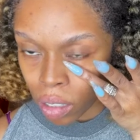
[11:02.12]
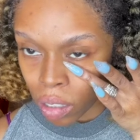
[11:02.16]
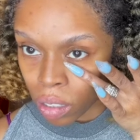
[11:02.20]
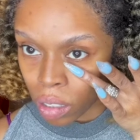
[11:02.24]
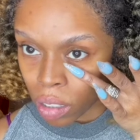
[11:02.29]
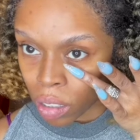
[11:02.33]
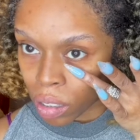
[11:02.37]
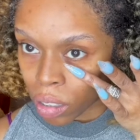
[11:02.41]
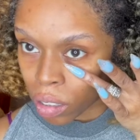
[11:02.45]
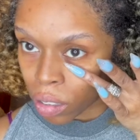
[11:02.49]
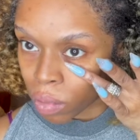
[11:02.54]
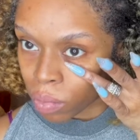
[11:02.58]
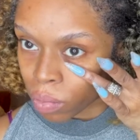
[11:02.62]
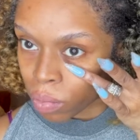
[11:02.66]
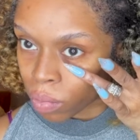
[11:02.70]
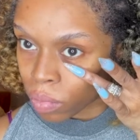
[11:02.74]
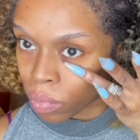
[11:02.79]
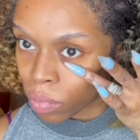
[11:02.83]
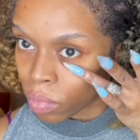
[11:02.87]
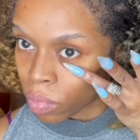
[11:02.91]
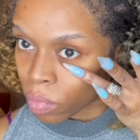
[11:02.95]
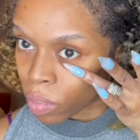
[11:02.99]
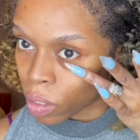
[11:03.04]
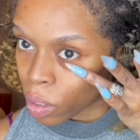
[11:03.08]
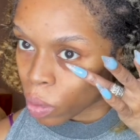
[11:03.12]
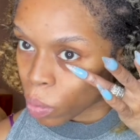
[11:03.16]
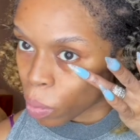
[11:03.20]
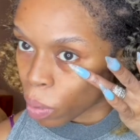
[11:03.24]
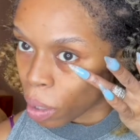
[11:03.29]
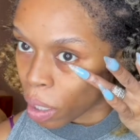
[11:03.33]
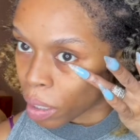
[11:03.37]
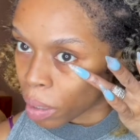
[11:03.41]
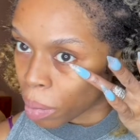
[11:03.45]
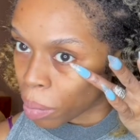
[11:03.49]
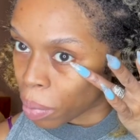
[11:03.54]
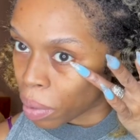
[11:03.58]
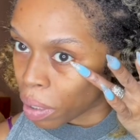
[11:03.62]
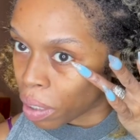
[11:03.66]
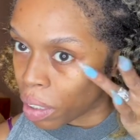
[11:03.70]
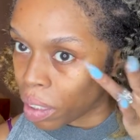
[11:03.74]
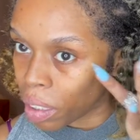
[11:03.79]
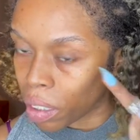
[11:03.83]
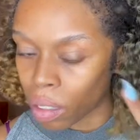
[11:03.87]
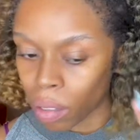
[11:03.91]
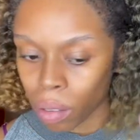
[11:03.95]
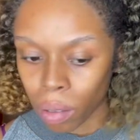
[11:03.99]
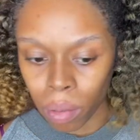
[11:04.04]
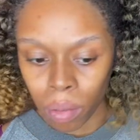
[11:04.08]
are located.
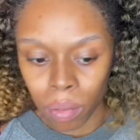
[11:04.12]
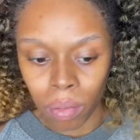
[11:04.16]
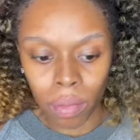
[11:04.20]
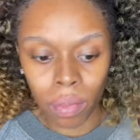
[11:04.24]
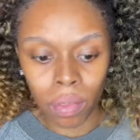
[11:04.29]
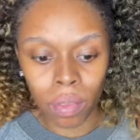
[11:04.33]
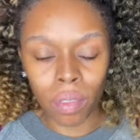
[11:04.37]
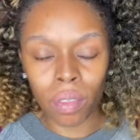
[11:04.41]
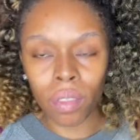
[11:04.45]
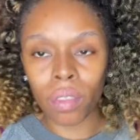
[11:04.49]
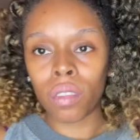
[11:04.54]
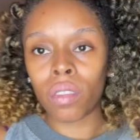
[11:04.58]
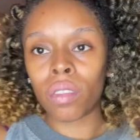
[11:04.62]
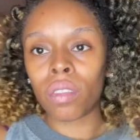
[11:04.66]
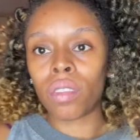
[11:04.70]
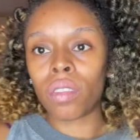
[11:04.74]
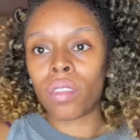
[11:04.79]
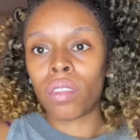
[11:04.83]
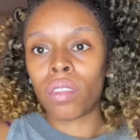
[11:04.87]
We got all that.